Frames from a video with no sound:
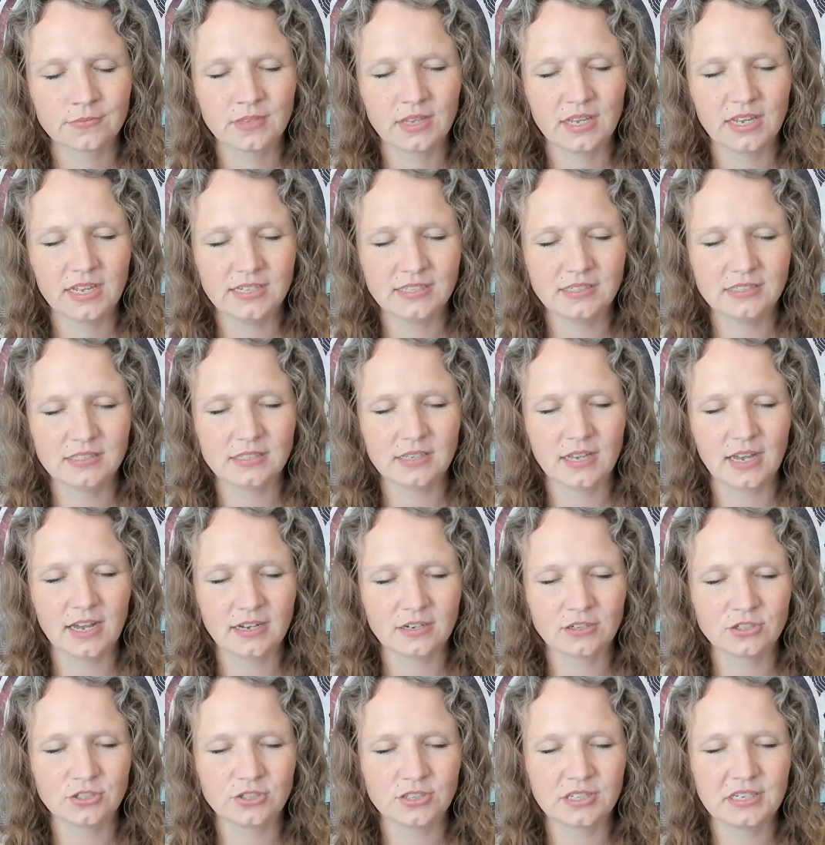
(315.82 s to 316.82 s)
It's
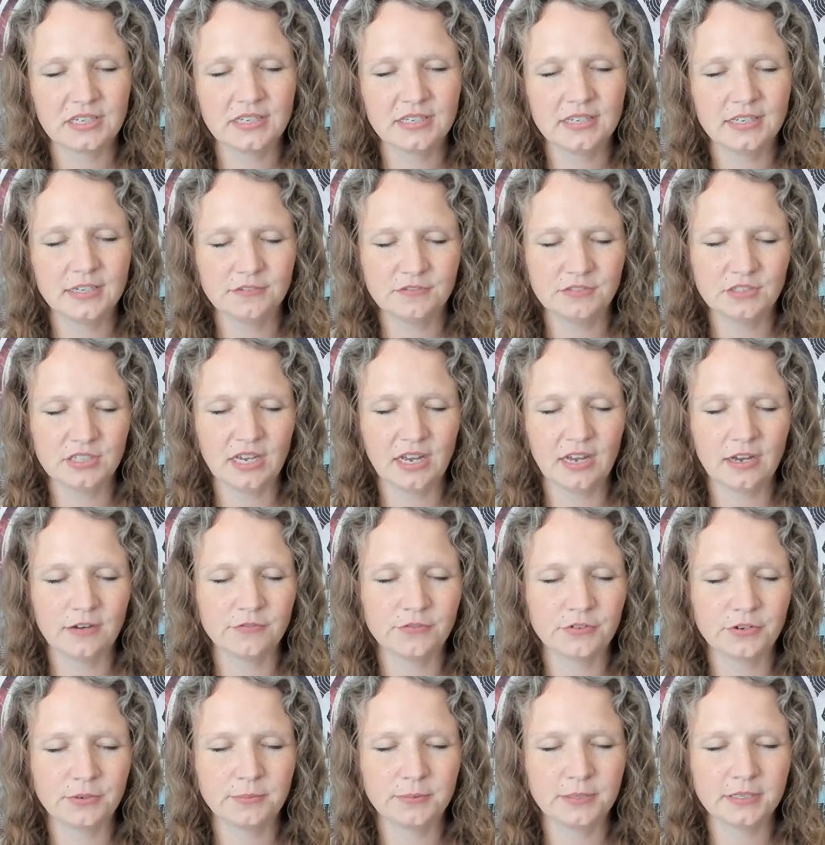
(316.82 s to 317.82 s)
actually a gift to
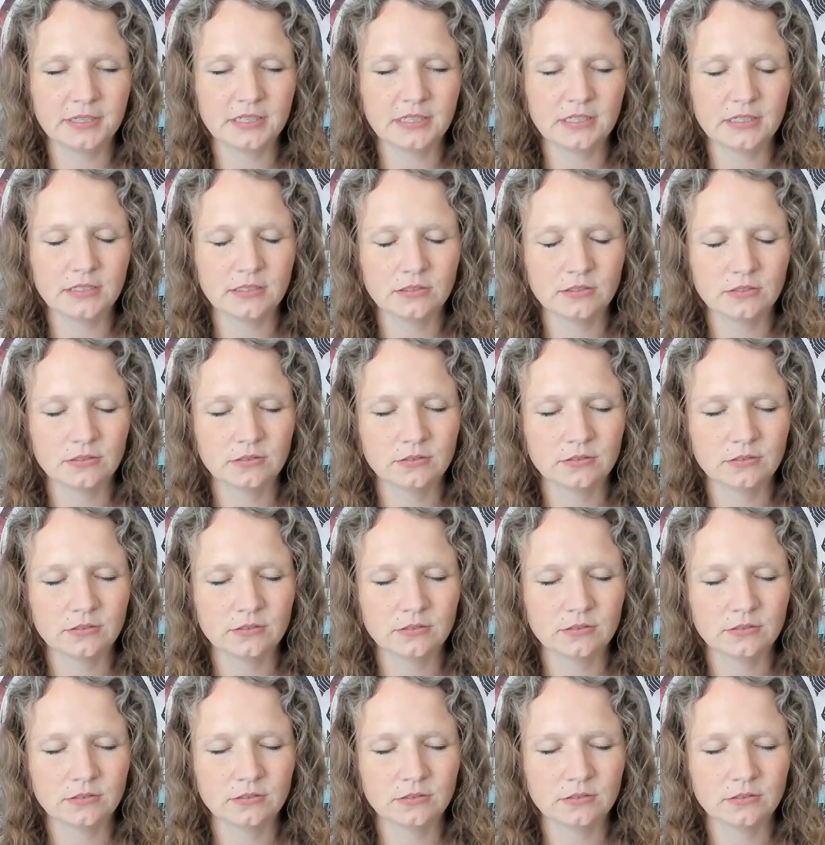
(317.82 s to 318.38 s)
everybody.